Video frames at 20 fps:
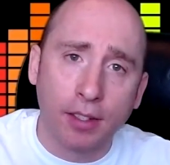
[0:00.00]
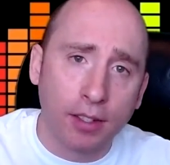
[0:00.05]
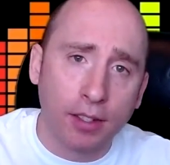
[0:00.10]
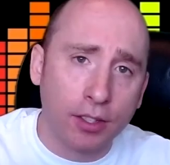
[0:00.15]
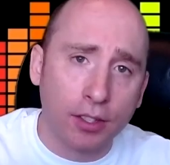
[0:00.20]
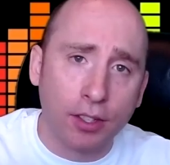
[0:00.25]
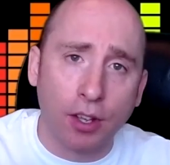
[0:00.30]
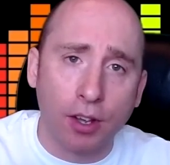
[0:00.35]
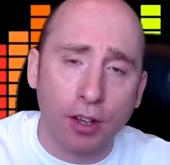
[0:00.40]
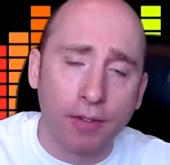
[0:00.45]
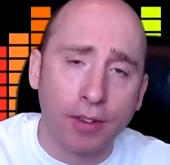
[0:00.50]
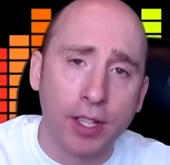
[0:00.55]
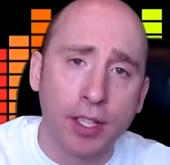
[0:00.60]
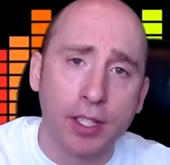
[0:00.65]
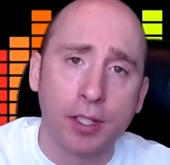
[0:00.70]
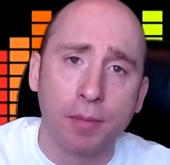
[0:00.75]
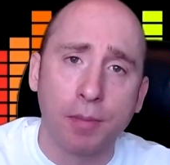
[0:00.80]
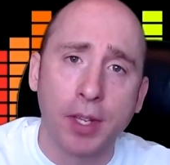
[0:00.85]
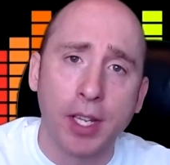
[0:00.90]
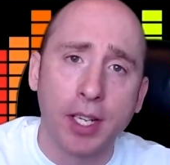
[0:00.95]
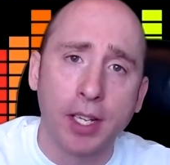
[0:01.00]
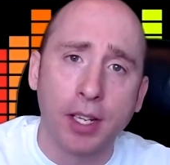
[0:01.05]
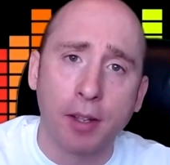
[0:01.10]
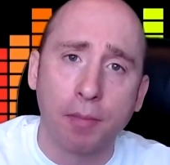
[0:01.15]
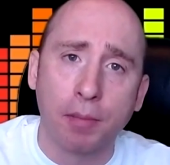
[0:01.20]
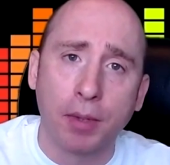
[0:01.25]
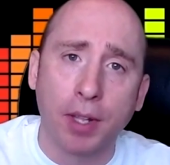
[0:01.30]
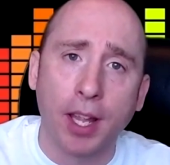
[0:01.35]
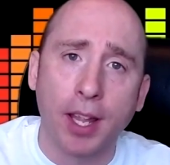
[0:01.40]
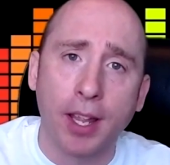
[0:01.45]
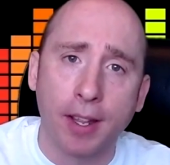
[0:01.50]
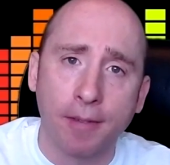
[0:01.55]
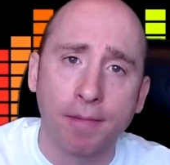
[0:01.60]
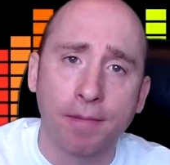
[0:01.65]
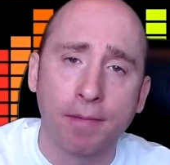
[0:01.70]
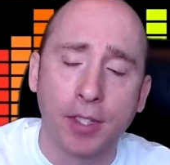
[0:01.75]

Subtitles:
sort of intermediate player.